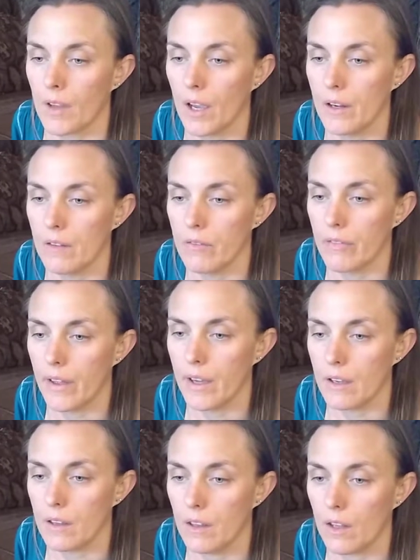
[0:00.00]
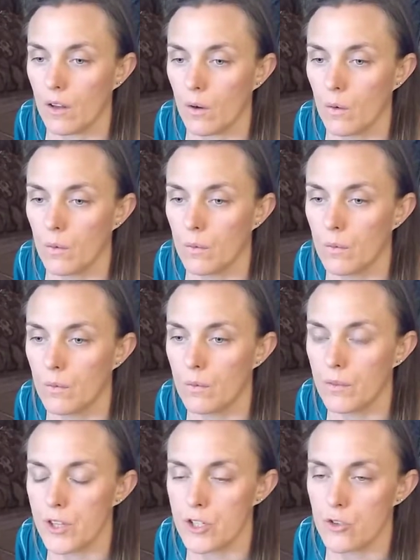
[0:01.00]
of like, you know,
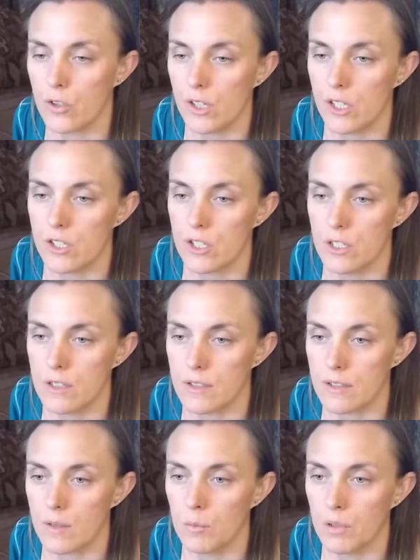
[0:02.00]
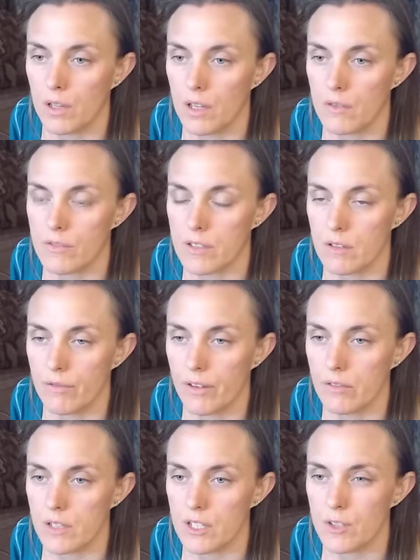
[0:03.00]
the traditions, the beliefs, the
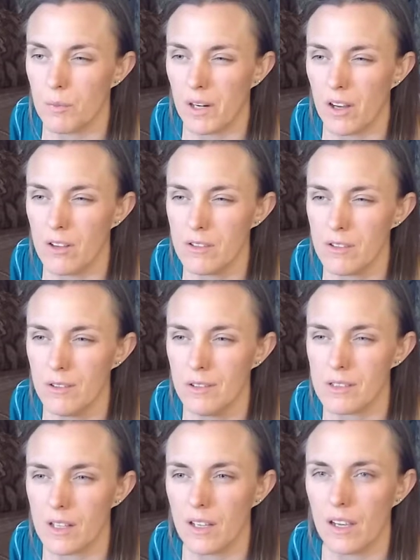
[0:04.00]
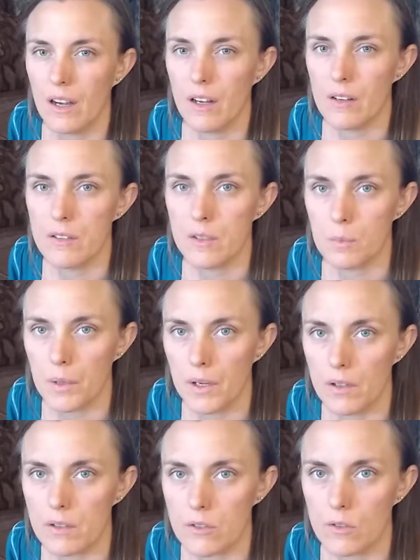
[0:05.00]
foundation, but also it's like kind of your
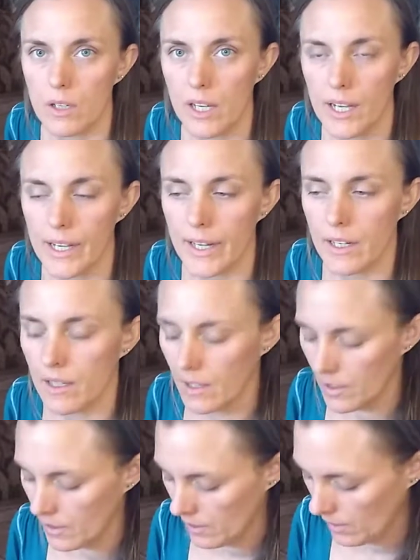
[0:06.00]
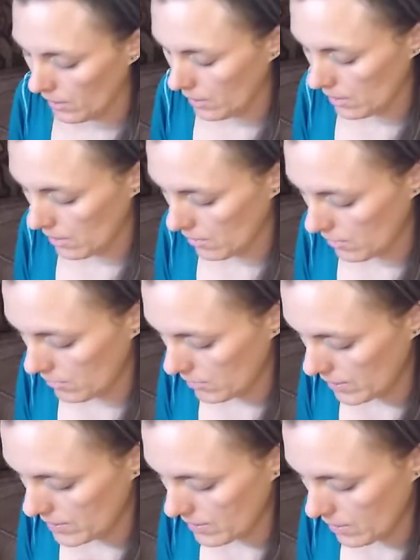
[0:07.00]
spiritual guide. You know,
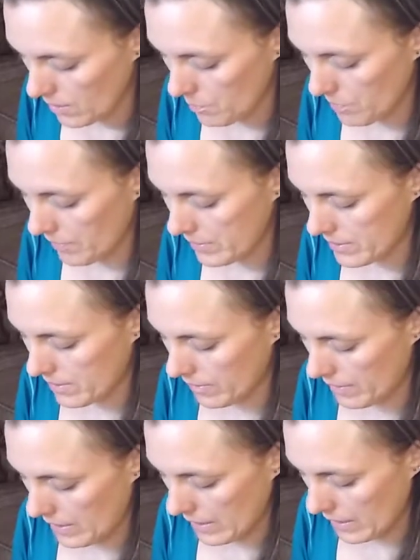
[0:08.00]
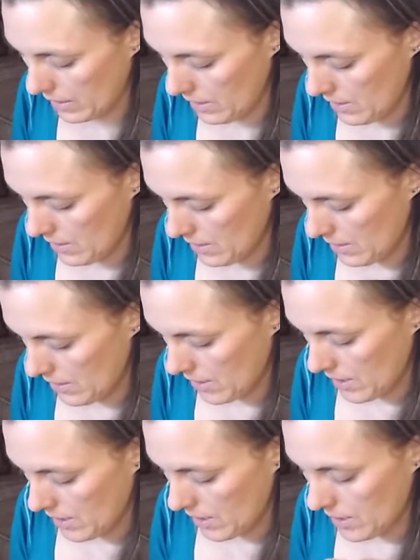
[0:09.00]
it's like the priestly guy.
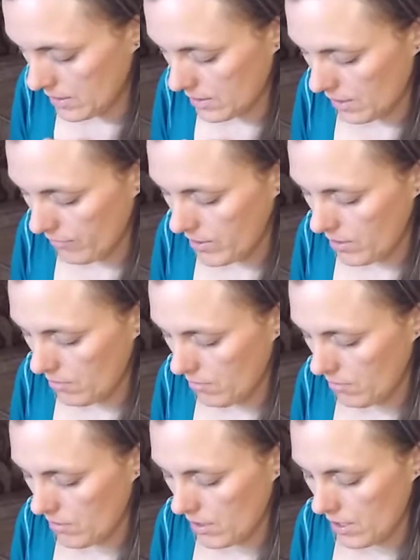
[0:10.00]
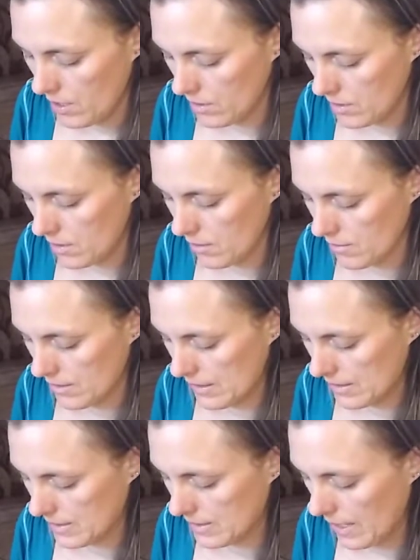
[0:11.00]
He's giving you the keys to your
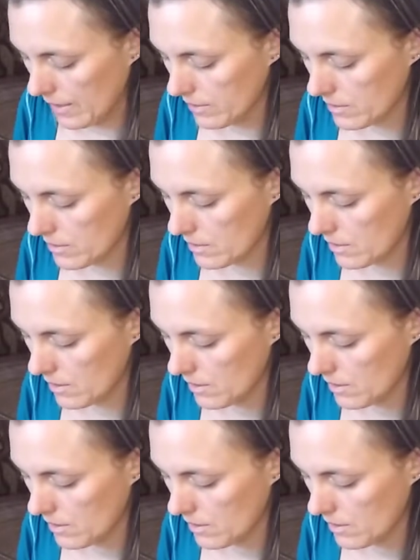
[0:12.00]
success.